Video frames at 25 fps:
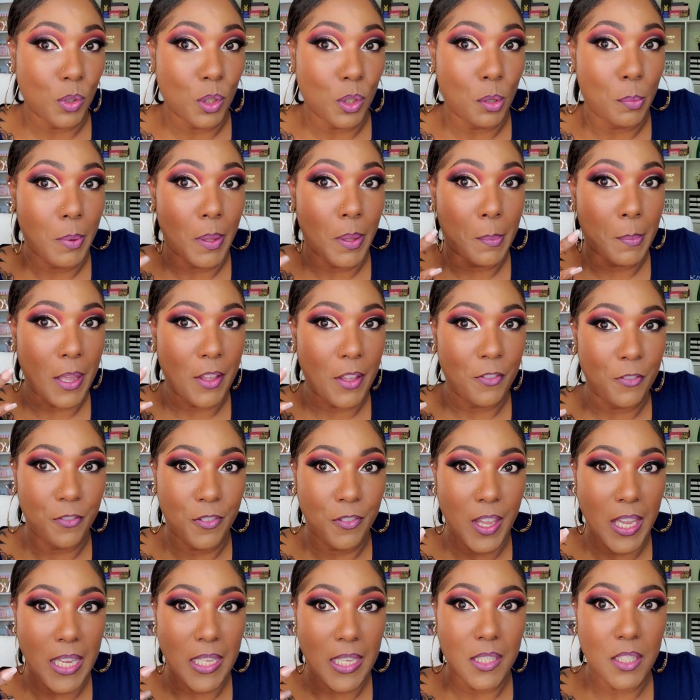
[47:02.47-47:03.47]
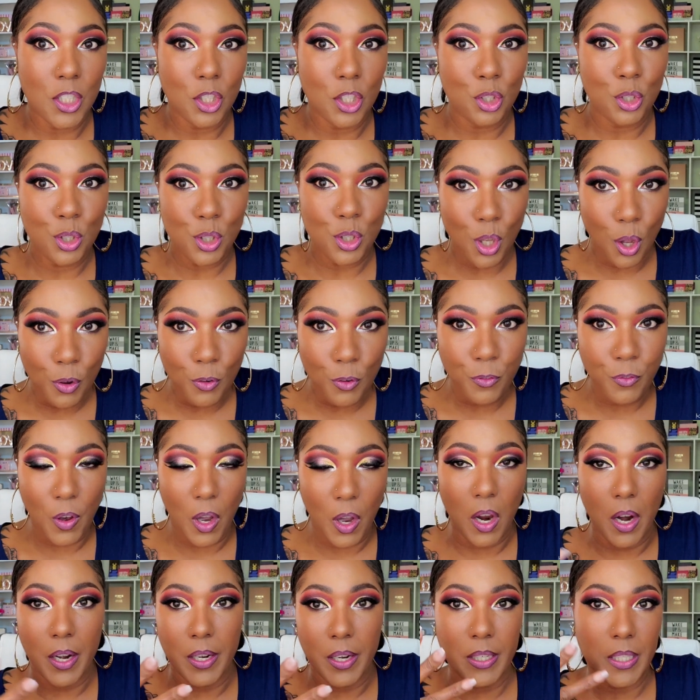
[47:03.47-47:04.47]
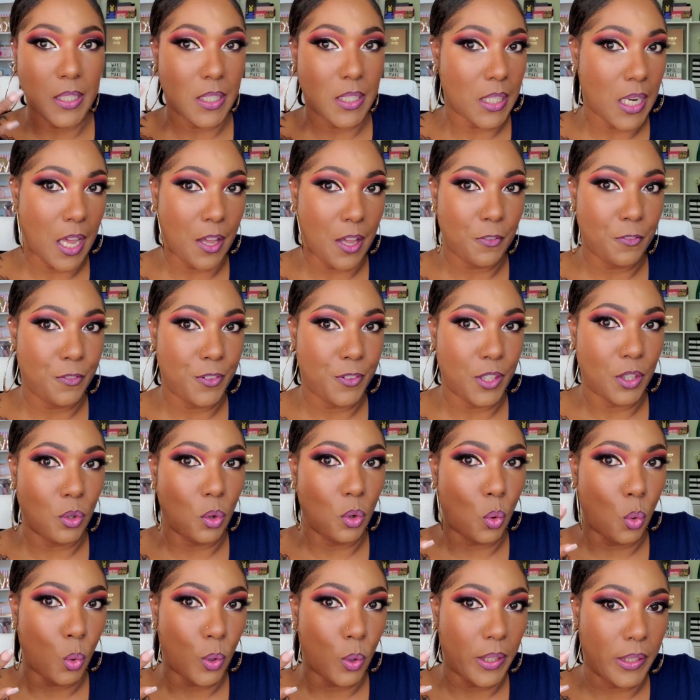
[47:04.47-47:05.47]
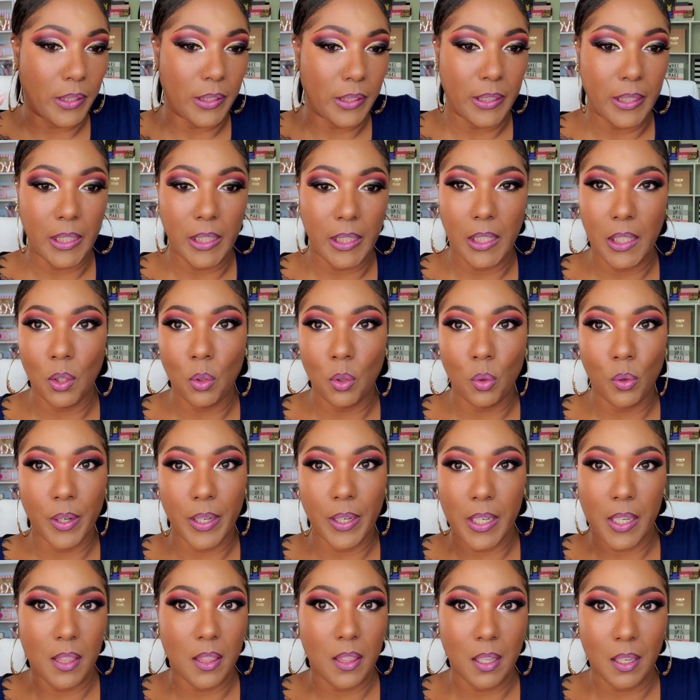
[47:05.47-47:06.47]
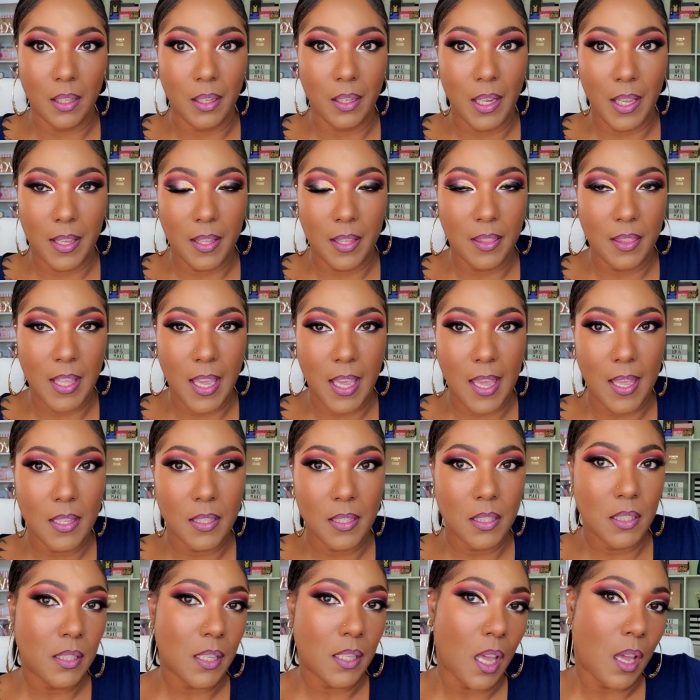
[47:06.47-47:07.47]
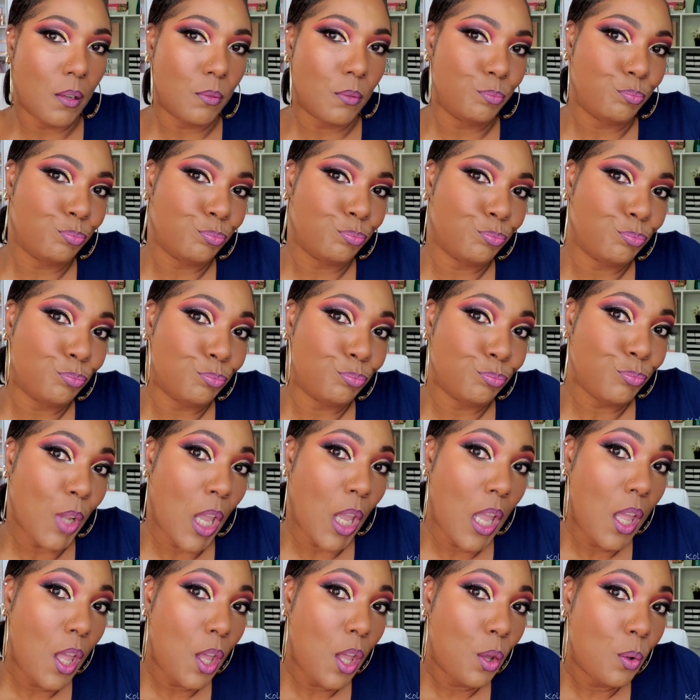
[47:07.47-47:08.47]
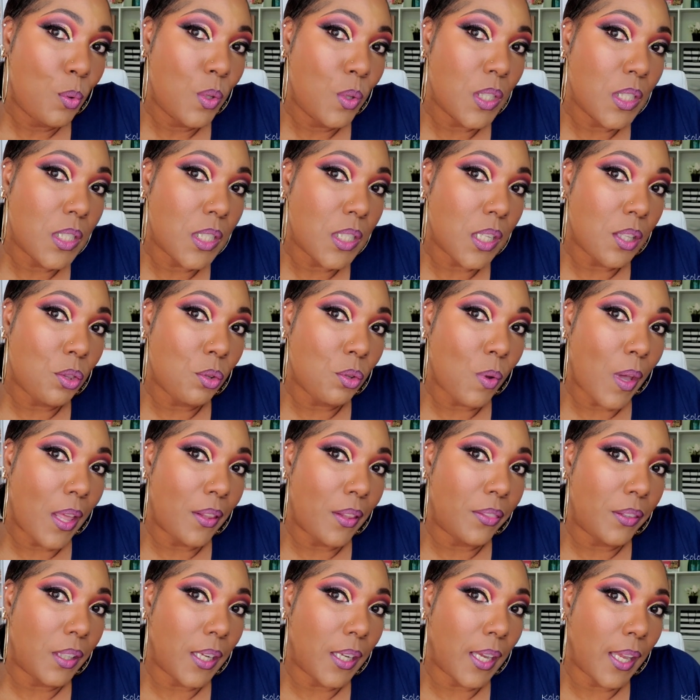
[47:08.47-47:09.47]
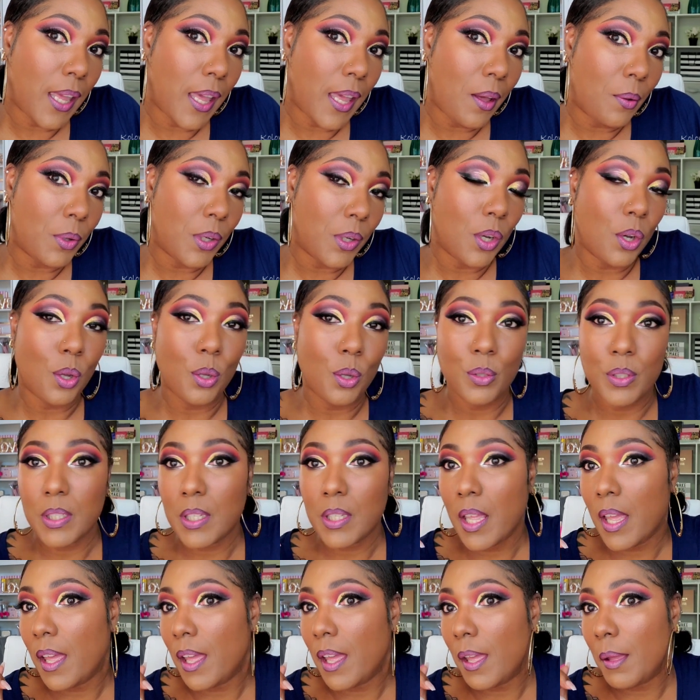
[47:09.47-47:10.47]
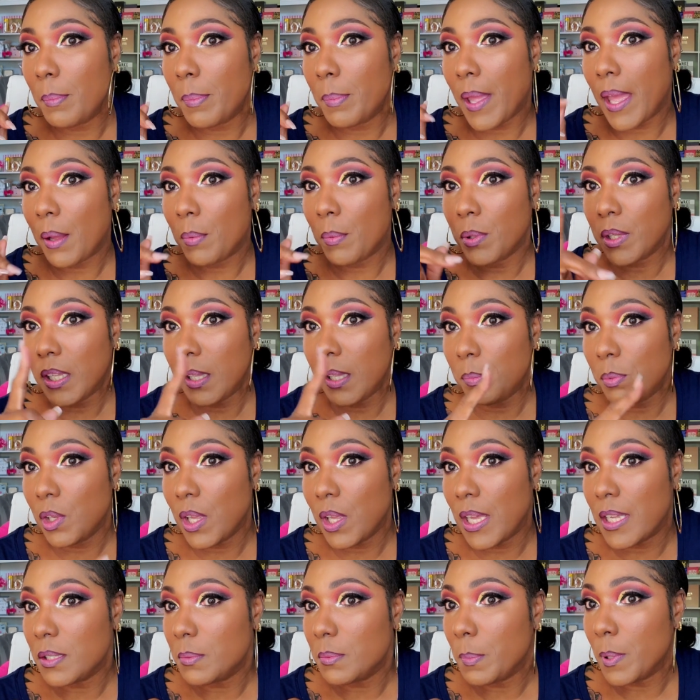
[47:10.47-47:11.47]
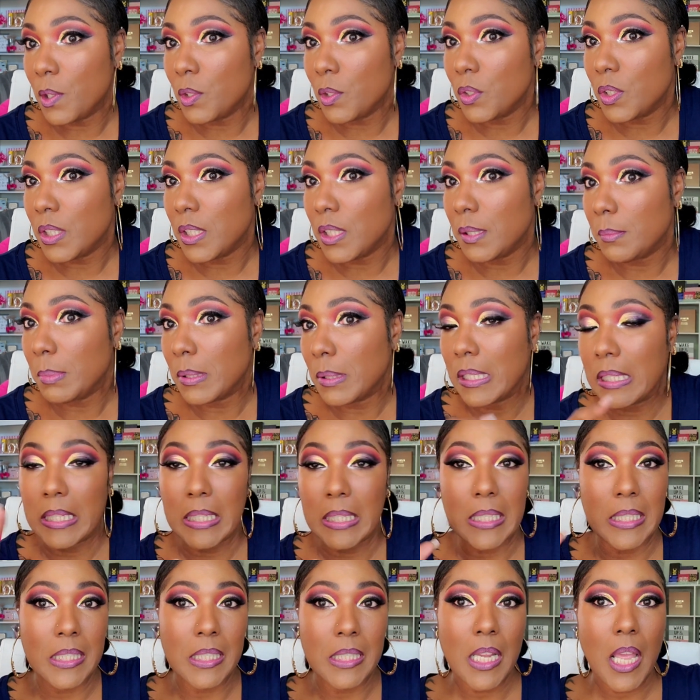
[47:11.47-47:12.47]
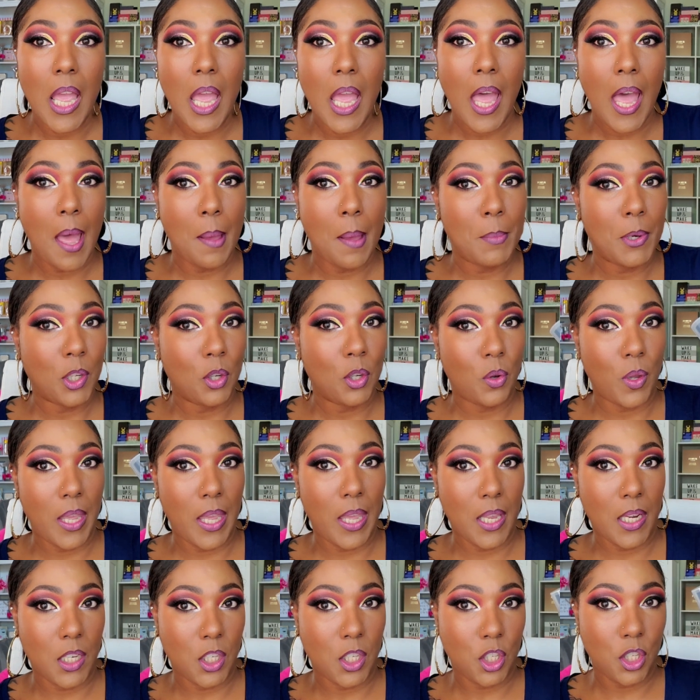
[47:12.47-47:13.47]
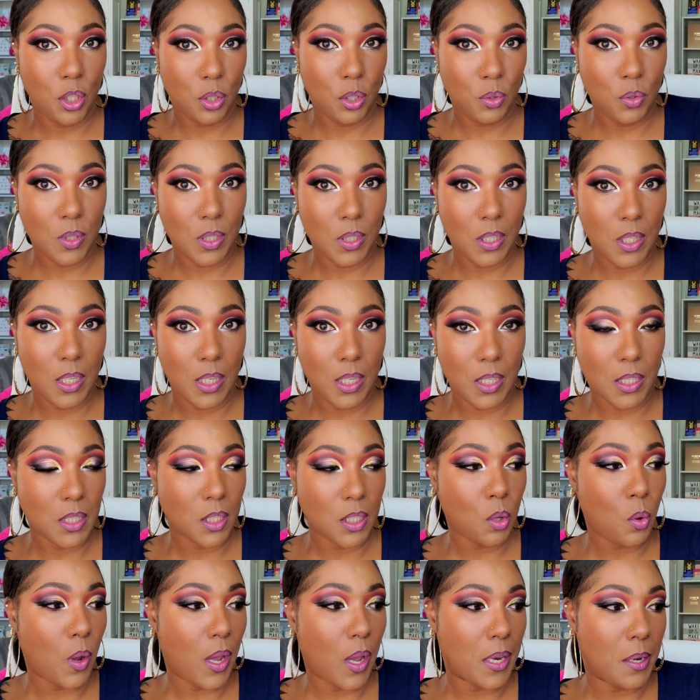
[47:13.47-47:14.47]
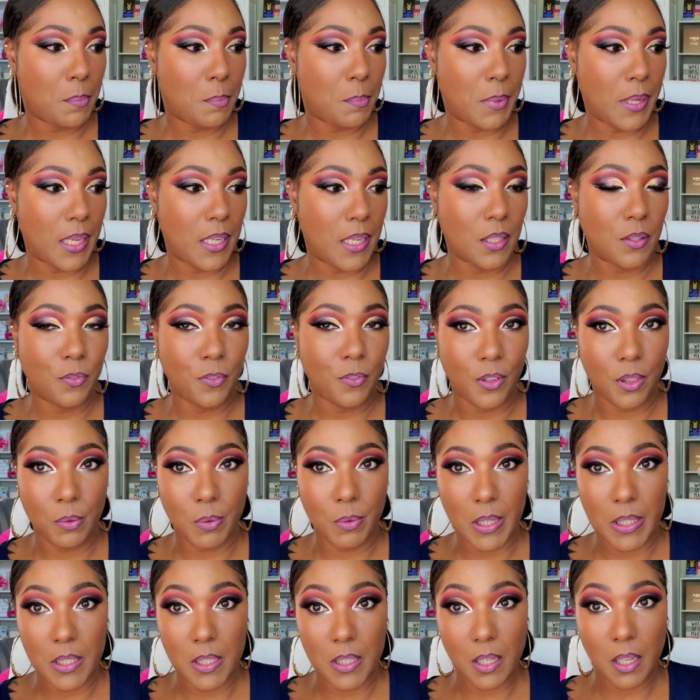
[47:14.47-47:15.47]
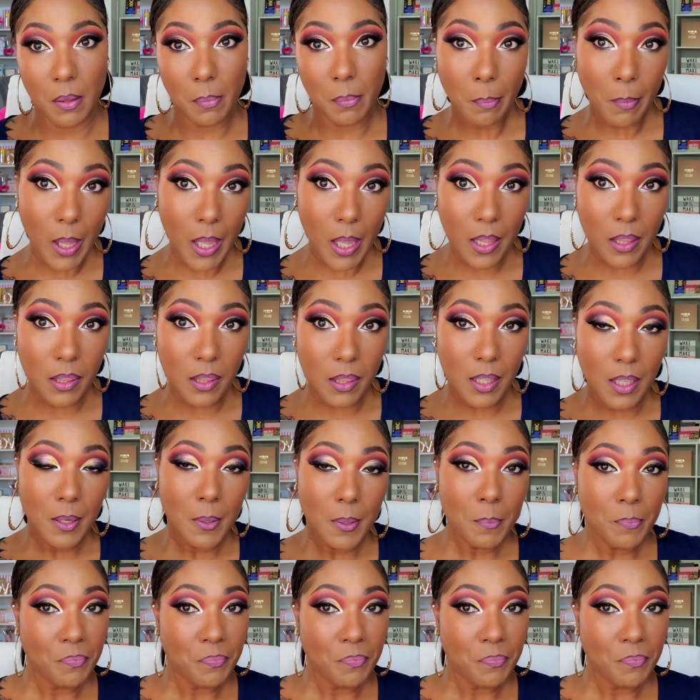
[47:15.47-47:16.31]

through, but my face so far does not feel oily or anything like that. So we'll see throughout the day how it holds up. I will keep you guys posted because I'm going to go ahead and use this quite a bit for the rest of the month